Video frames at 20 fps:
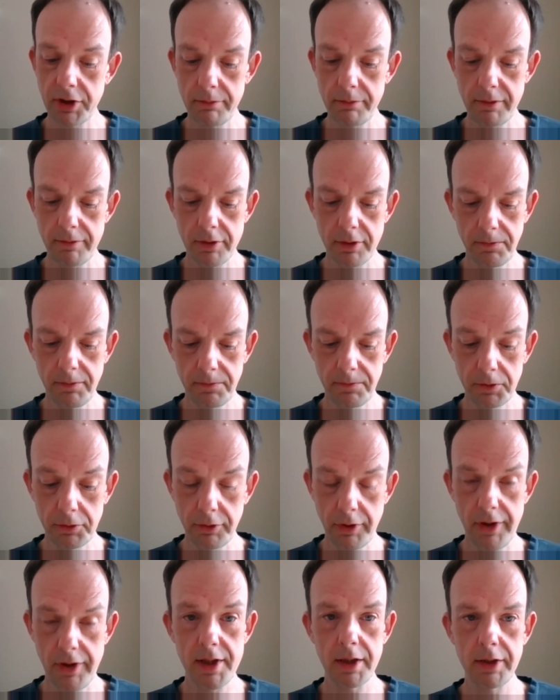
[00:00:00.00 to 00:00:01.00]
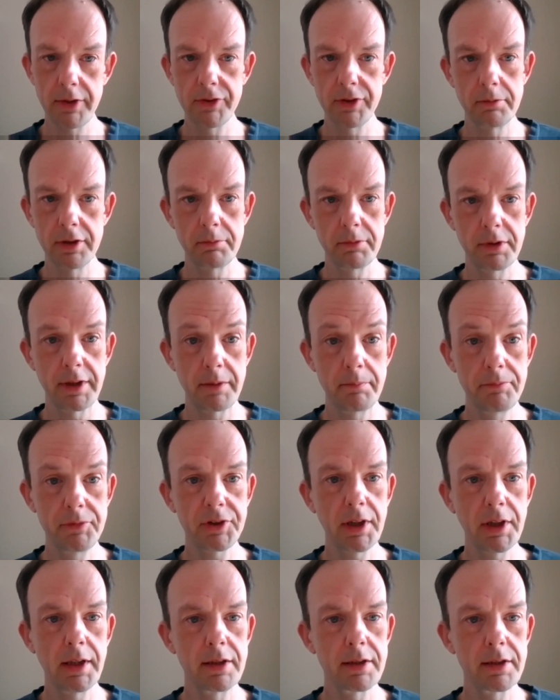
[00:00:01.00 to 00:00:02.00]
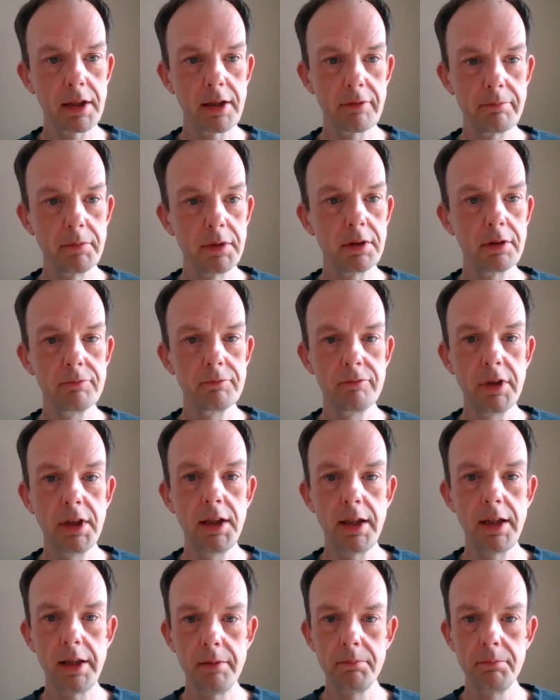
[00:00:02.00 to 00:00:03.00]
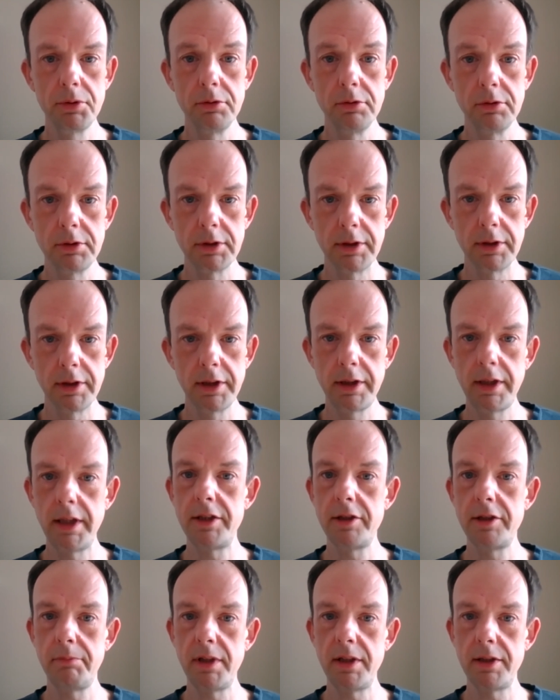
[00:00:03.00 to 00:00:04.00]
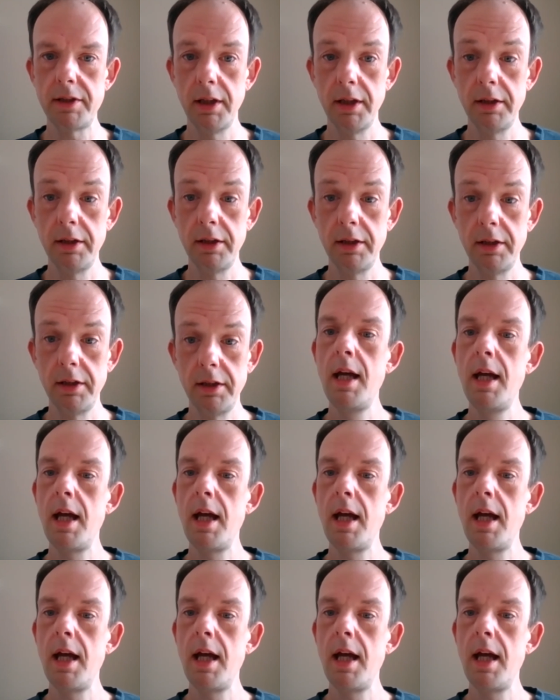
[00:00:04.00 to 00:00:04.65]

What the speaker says: so we've got four things that we're saying to government are really important that need to be done